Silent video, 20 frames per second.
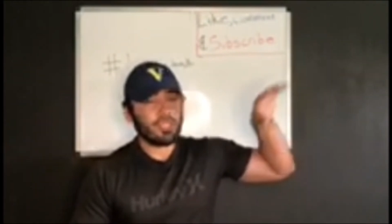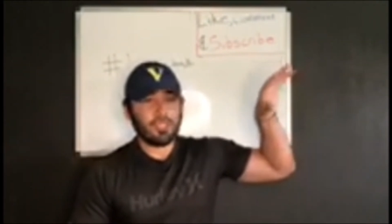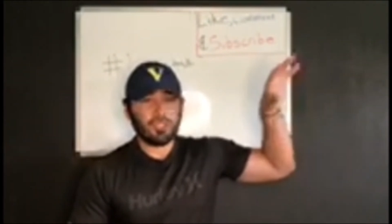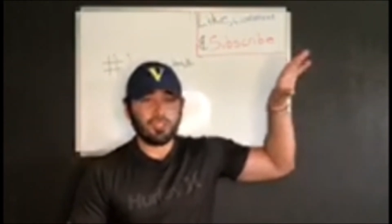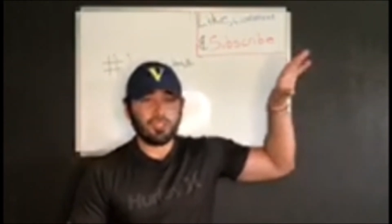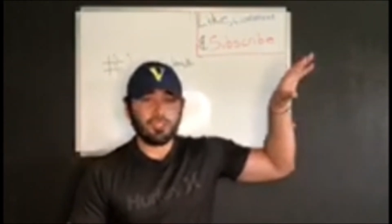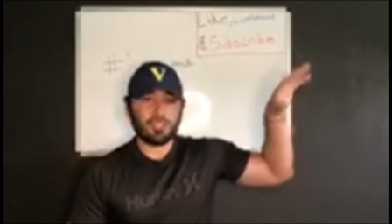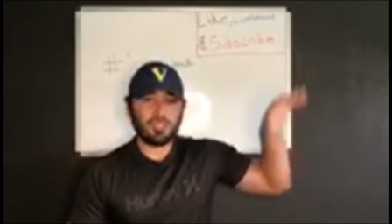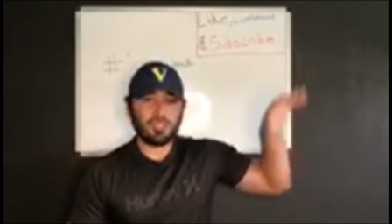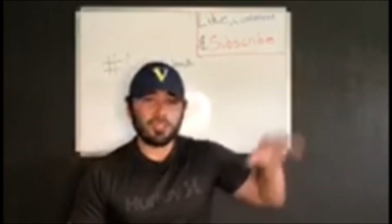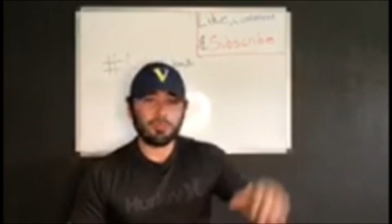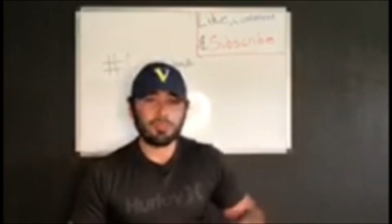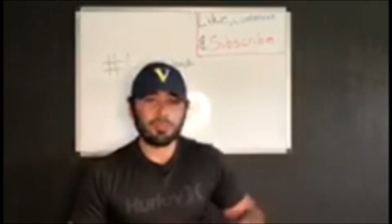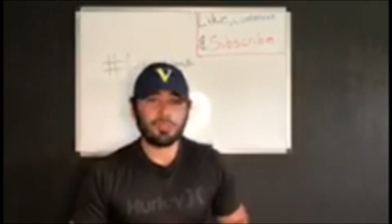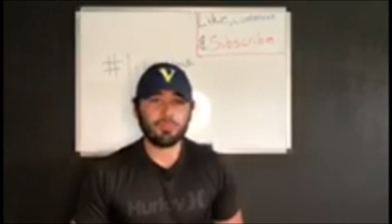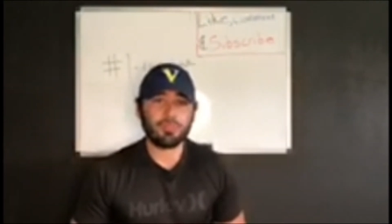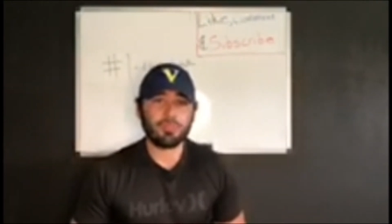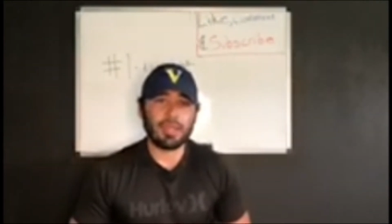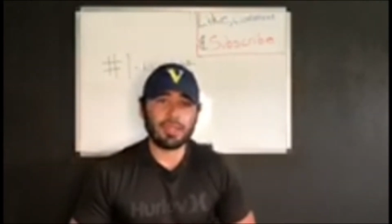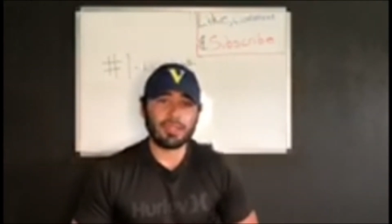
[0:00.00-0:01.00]
You can come to
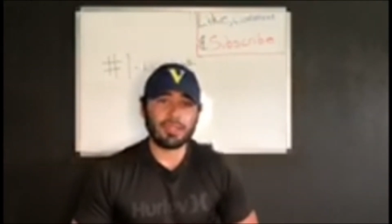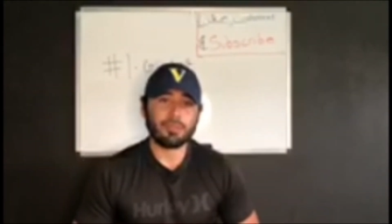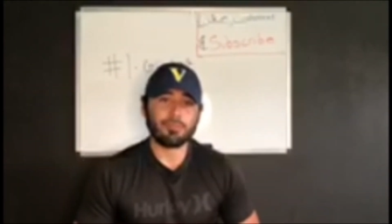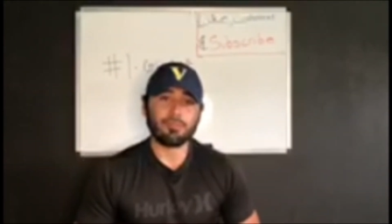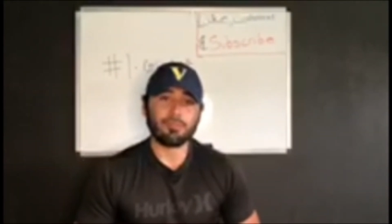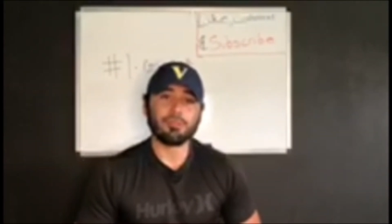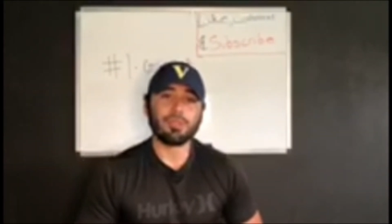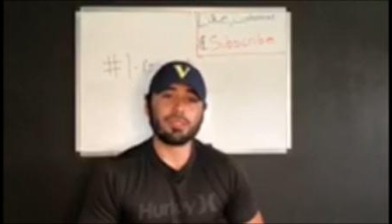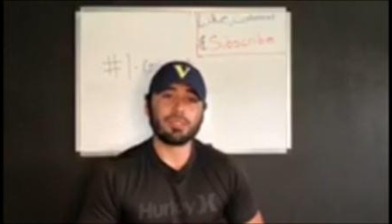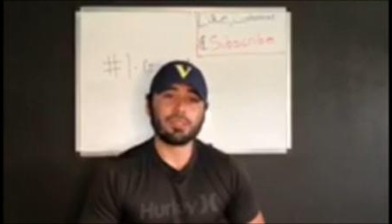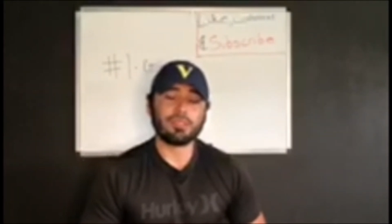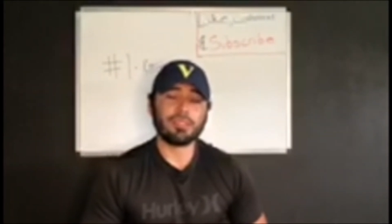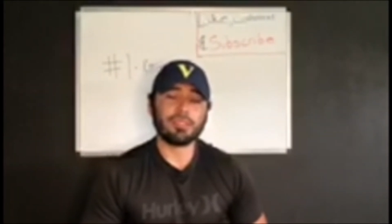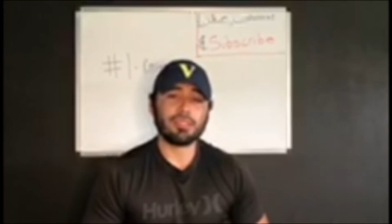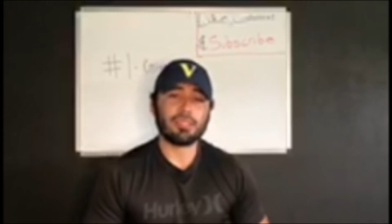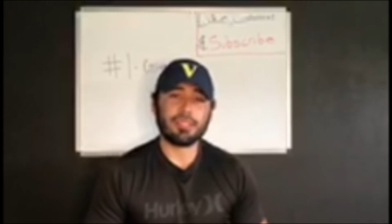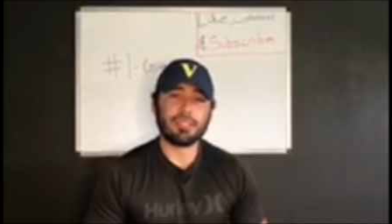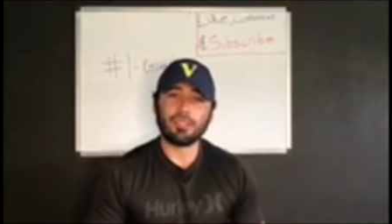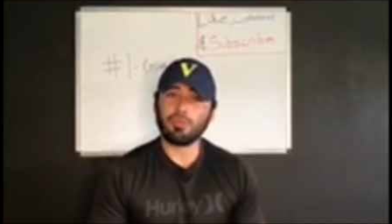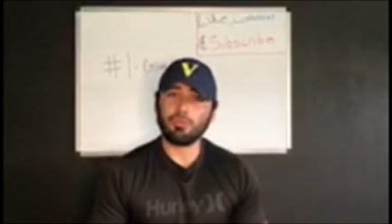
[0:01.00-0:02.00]
my business,
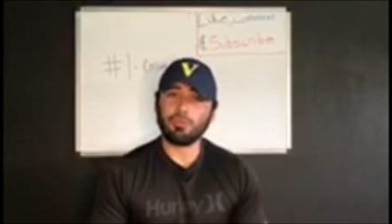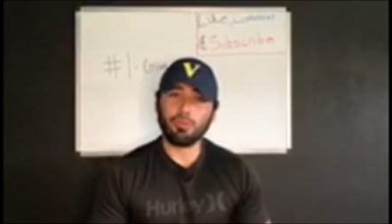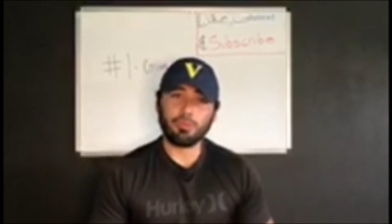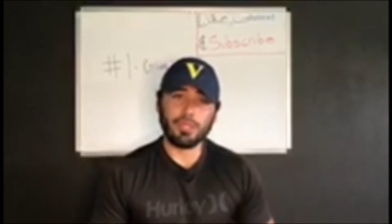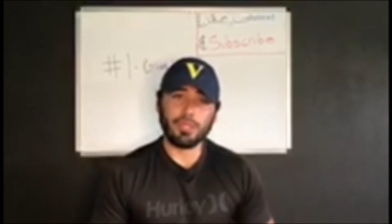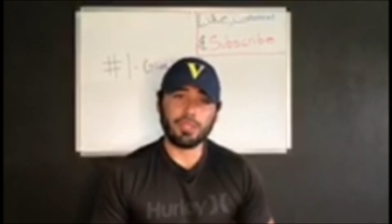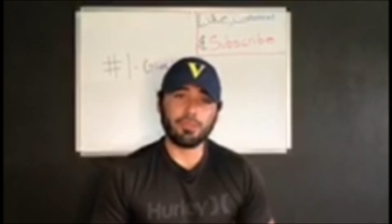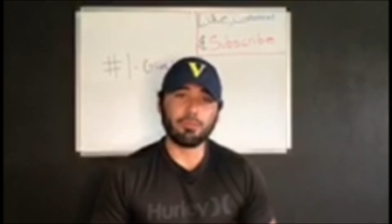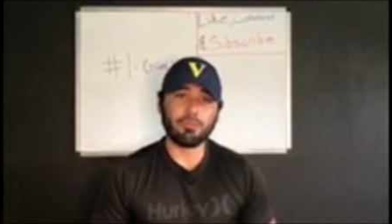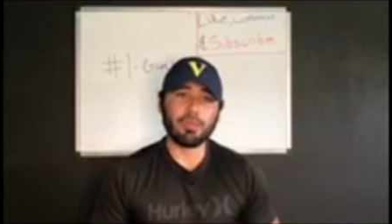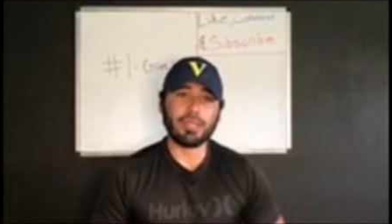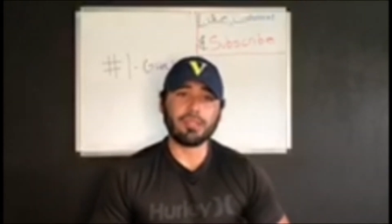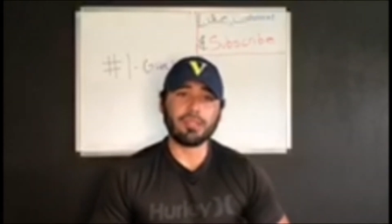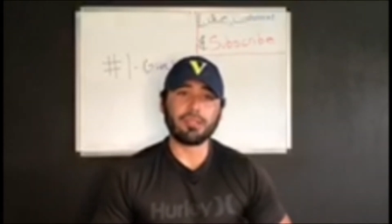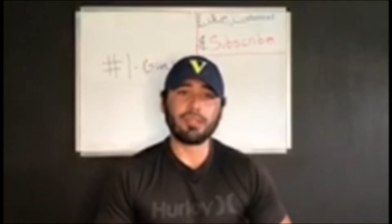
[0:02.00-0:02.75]
we'll pay you better,